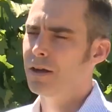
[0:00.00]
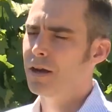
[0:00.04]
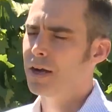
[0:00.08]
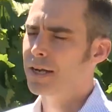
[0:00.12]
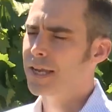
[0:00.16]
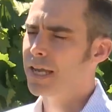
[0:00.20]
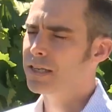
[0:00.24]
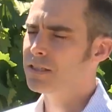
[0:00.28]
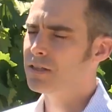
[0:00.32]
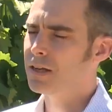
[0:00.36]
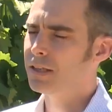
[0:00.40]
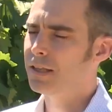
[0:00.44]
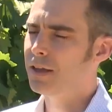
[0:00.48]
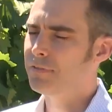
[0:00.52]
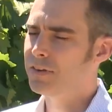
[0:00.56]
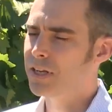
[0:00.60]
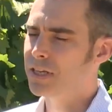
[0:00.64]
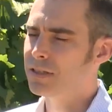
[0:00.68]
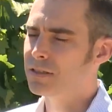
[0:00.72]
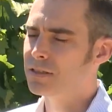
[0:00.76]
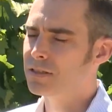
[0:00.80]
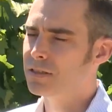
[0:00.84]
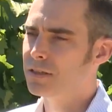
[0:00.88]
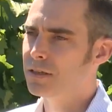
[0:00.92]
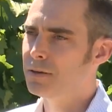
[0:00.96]
I guess I love
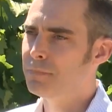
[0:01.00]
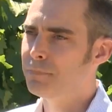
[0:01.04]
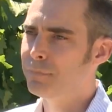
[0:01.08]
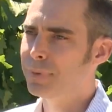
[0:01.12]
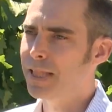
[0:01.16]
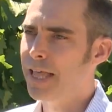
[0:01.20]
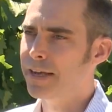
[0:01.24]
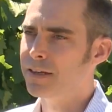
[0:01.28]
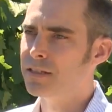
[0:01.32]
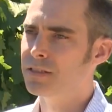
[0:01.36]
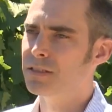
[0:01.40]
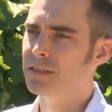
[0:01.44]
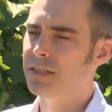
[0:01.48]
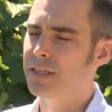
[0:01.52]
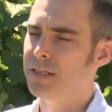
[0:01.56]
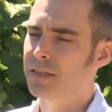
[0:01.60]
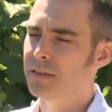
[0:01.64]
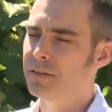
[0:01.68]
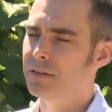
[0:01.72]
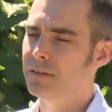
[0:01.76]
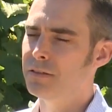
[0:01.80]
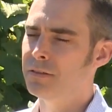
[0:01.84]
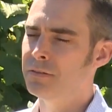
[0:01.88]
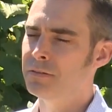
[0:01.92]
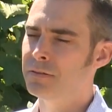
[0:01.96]
its
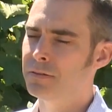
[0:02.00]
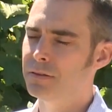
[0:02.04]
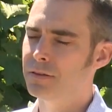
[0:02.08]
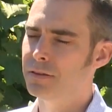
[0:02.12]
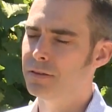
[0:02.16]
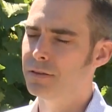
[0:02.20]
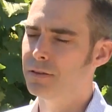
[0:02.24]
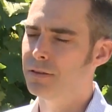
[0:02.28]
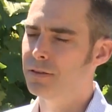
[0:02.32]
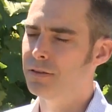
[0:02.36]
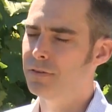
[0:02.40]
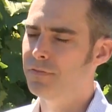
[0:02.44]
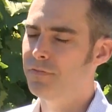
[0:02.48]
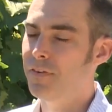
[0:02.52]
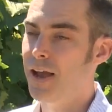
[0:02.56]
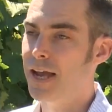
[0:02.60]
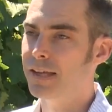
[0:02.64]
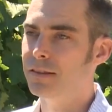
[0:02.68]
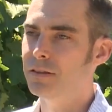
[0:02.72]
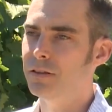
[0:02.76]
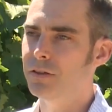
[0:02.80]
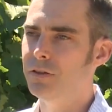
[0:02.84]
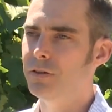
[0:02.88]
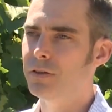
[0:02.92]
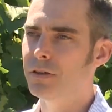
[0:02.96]
complexity, the
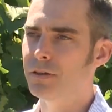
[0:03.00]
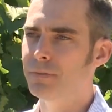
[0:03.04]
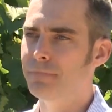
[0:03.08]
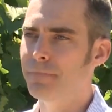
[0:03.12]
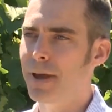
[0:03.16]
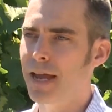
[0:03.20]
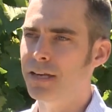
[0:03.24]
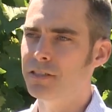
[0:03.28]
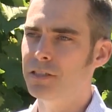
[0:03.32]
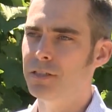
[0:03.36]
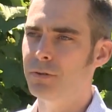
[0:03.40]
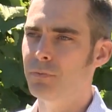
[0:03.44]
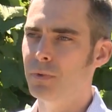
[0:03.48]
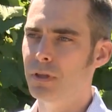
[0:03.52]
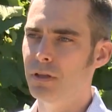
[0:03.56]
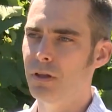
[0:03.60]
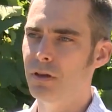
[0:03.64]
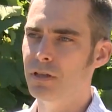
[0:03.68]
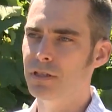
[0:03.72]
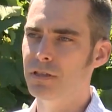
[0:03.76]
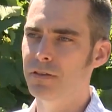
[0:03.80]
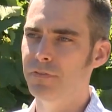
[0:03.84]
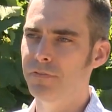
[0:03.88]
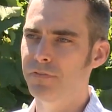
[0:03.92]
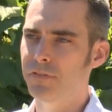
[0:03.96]
fact that you can match up
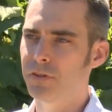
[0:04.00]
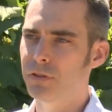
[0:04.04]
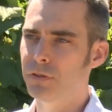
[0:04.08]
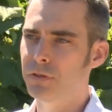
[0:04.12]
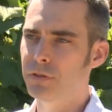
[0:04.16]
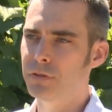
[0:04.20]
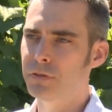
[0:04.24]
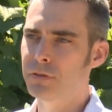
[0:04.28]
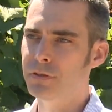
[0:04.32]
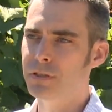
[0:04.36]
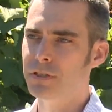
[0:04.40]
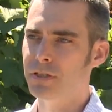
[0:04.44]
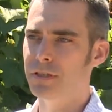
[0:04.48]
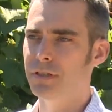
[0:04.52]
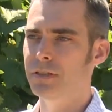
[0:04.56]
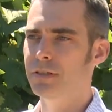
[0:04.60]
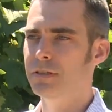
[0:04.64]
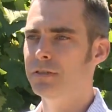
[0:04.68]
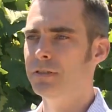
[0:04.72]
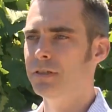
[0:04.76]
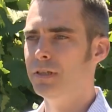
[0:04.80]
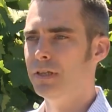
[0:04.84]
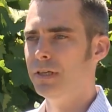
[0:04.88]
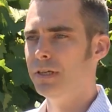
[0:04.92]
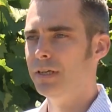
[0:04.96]
lots of foods,
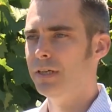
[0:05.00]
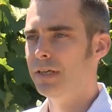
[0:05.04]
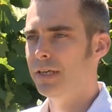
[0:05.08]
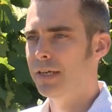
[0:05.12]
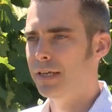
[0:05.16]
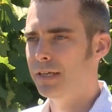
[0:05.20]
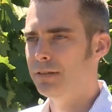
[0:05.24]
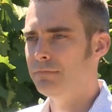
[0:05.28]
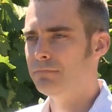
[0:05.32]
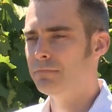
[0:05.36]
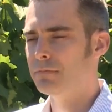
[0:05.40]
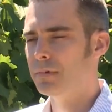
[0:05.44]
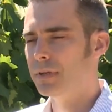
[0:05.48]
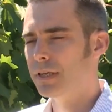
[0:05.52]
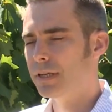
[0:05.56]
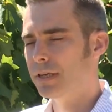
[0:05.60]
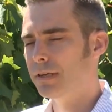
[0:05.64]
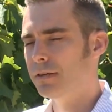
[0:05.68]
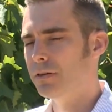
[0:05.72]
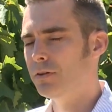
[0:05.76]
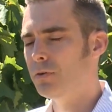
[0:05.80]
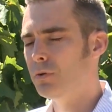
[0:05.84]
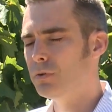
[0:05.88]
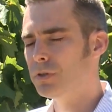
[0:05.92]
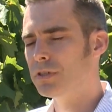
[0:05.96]
and it
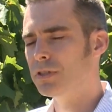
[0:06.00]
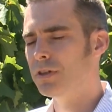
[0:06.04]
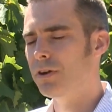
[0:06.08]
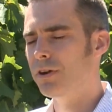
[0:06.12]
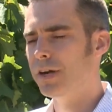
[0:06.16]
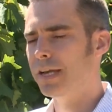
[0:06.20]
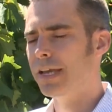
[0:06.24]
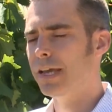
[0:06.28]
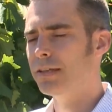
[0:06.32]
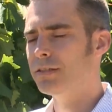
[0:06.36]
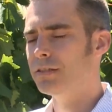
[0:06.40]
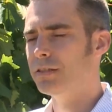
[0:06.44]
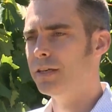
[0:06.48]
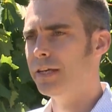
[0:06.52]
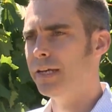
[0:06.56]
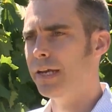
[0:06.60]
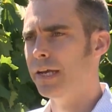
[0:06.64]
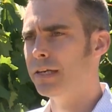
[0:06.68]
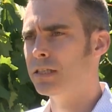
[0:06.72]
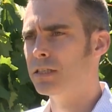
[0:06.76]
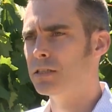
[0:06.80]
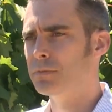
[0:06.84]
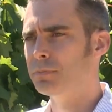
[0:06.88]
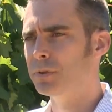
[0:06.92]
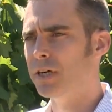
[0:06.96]
also, I guess, it
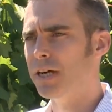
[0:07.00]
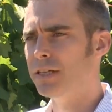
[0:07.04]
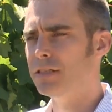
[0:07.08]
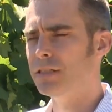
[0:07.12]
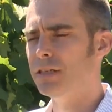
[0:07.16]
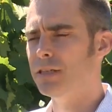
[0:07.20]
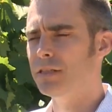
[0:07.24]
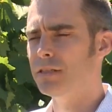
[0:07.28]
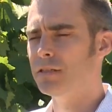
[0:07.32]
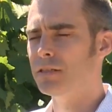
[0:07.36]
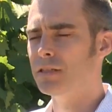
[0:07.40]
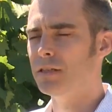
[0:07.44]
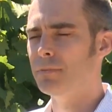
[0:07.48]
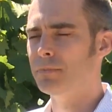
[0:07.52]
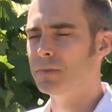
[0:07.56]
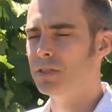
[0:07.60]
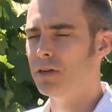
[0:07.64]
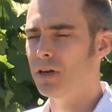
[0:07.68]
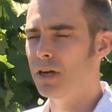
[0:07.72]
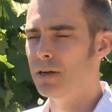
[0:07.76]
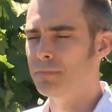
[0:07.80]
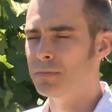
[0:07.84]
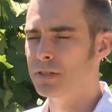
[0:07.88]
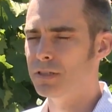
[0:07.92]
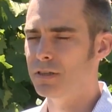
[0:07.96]
expresses
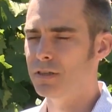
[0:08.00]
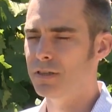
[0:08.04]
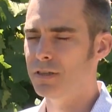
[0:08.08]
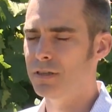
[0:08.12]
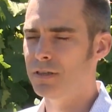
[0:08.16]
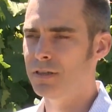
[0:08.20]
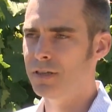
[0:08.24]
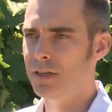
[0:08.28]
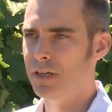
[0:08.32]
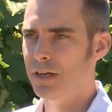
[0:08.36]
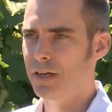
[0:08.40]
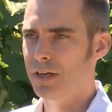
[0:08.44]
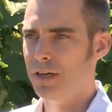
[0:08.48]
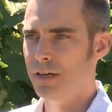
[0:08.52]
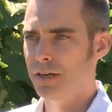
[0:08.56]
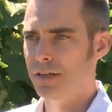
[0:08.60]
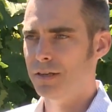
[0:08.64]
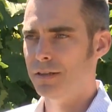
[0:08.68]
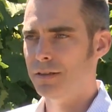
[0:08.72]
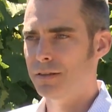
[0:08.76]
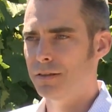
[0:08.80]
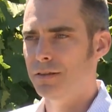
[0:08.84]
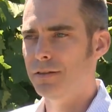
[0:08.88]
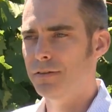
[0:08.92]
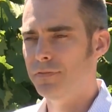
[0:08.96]
sometimes the
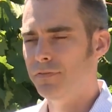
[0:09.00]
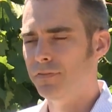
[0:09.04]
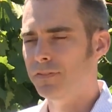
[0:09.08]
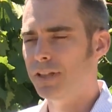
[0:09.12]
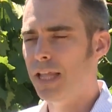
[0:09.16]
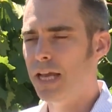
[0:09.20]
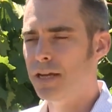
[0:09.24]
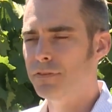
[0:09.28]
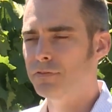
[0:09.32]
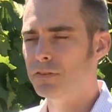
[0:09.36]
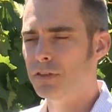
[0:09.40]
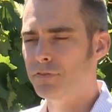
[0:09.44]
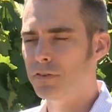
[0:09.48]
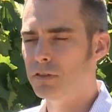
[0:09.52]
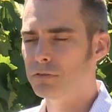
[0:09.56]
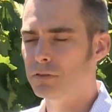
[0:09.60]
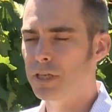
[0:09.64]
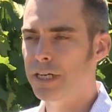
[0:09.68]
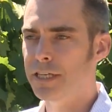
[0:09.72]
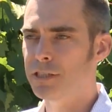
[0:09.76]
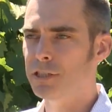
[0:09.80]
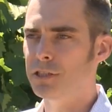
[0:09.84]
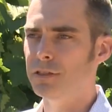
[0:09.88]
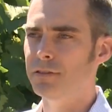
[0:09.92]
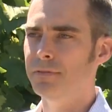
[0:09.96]
flavour of a
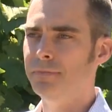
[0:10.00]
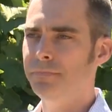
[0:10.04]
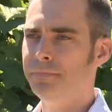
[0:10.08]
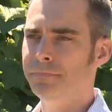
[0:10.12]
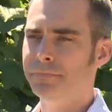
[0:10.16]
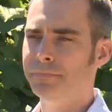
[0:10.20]
region.